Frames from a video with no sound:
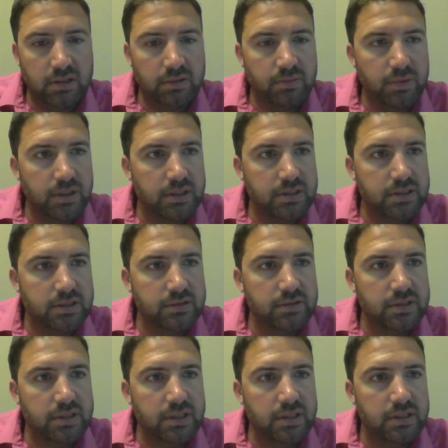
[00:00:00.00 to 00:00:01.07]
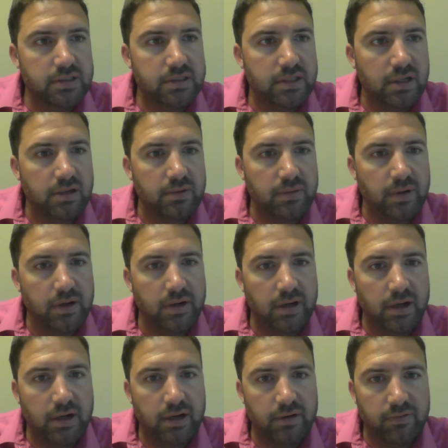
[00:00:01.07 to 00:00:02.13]
and we could still see the stock running
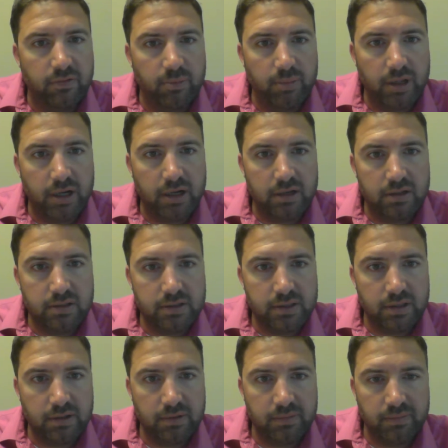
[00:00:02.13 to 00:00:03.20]
higher from there. So